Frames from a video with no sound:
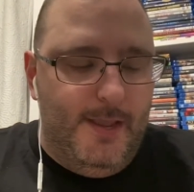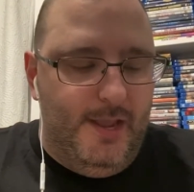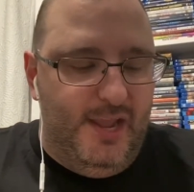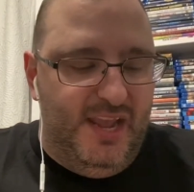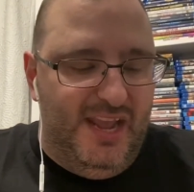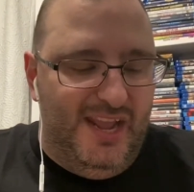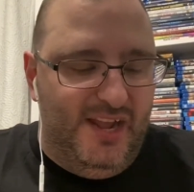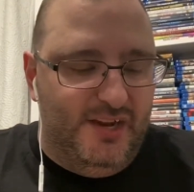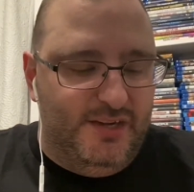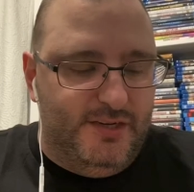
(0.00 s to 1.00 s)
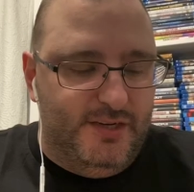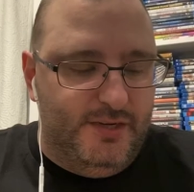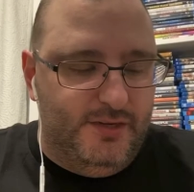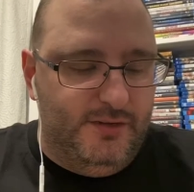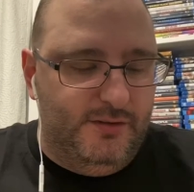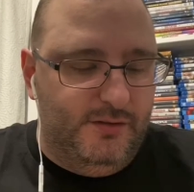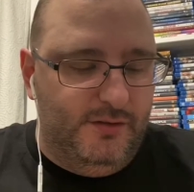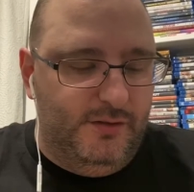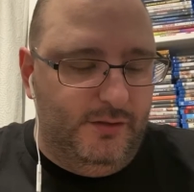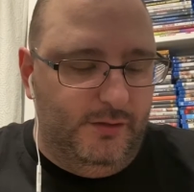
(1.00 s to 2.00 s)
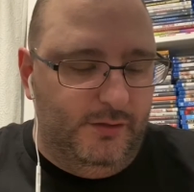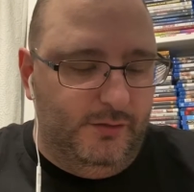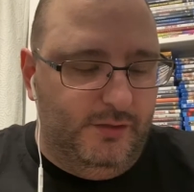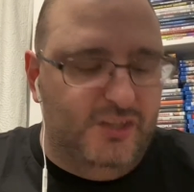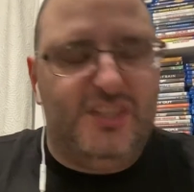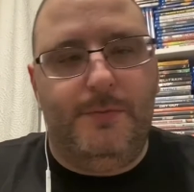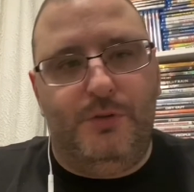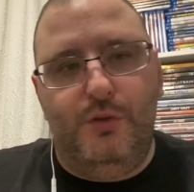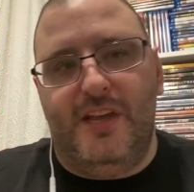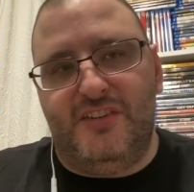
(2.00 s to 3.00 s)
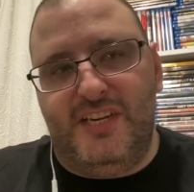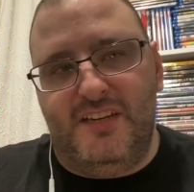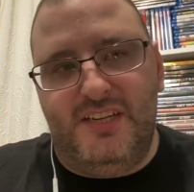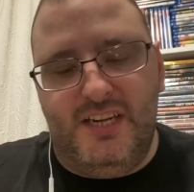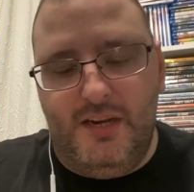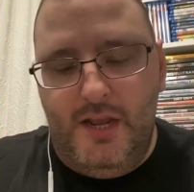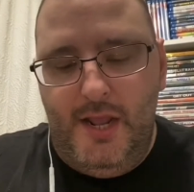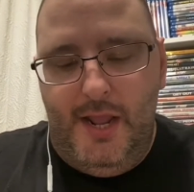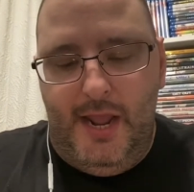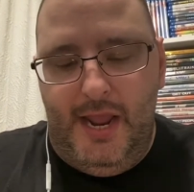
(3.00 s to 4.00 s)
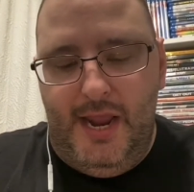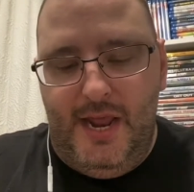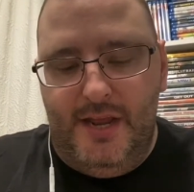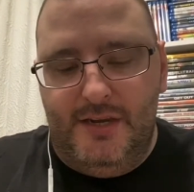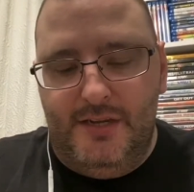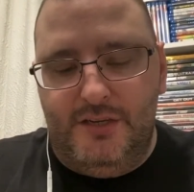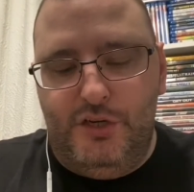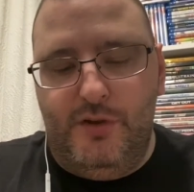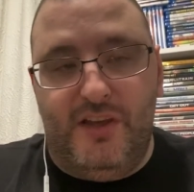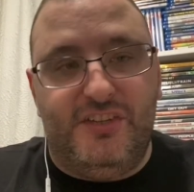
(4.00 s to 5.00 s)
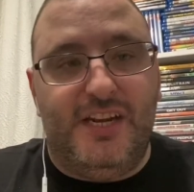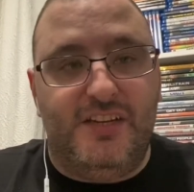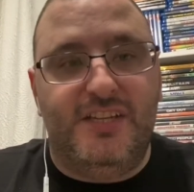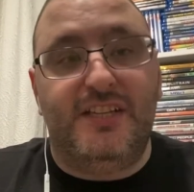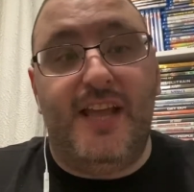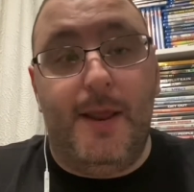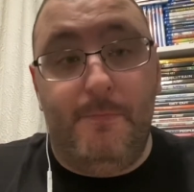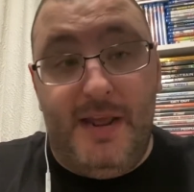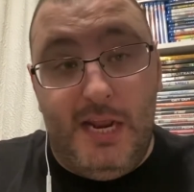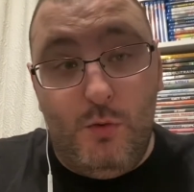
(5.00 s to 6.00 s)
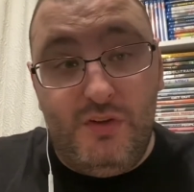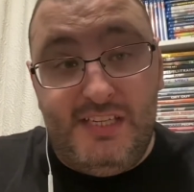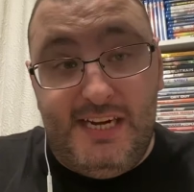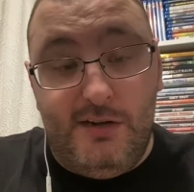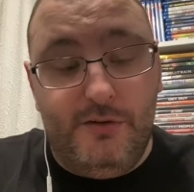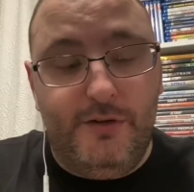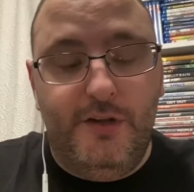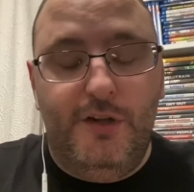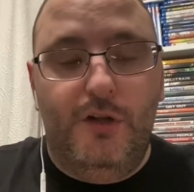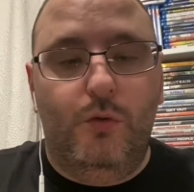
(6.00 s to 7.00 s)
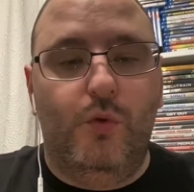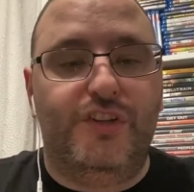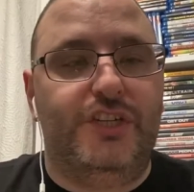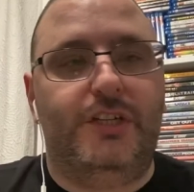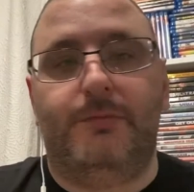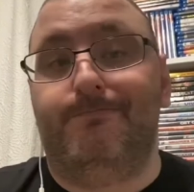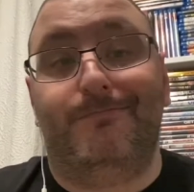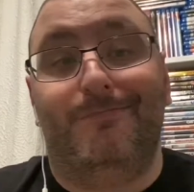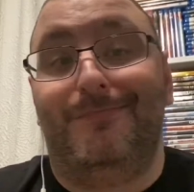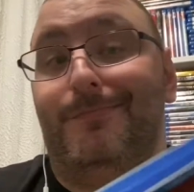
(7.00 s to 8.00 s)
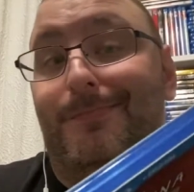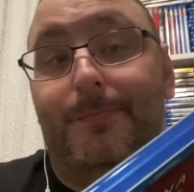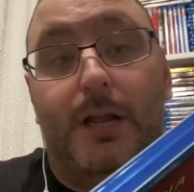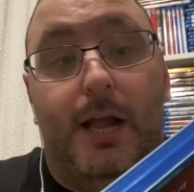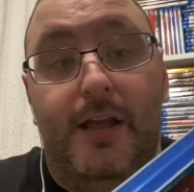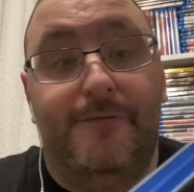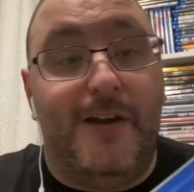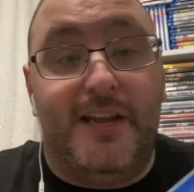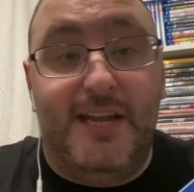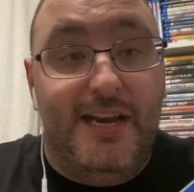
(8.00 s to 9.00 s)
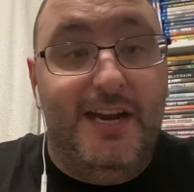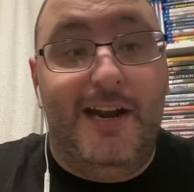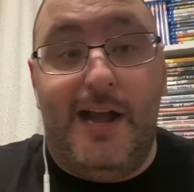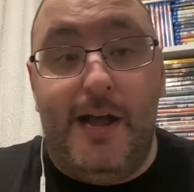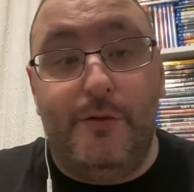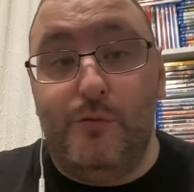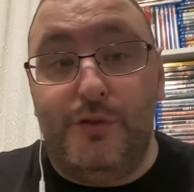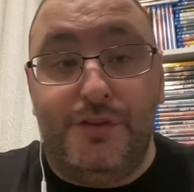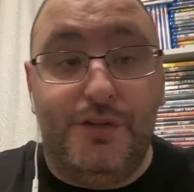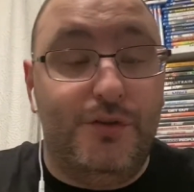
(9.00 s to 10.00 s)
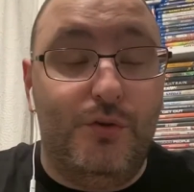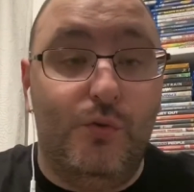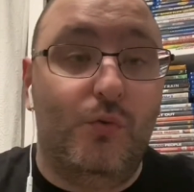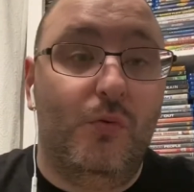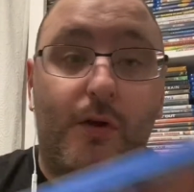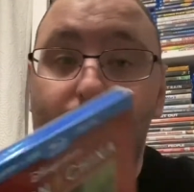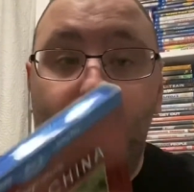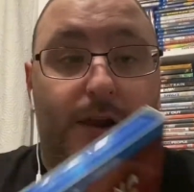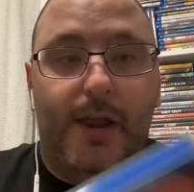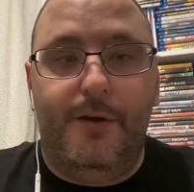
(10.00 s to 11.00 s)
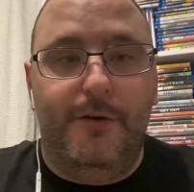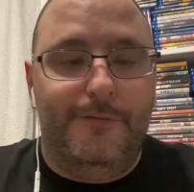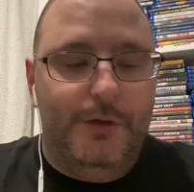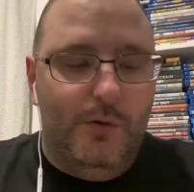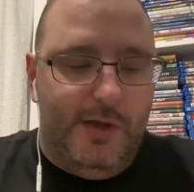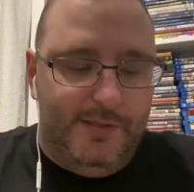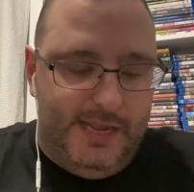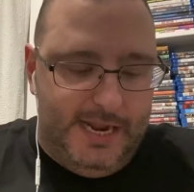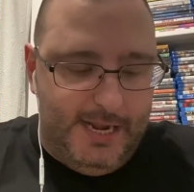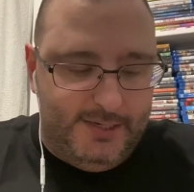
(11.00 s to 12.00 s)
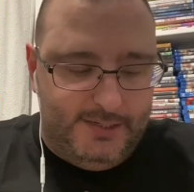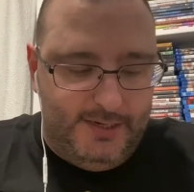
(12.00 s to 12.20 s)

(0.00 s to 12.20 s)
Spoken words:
and they skipped 2018, and 2019 they had Penguins out, which if I get it, I will do a review on that.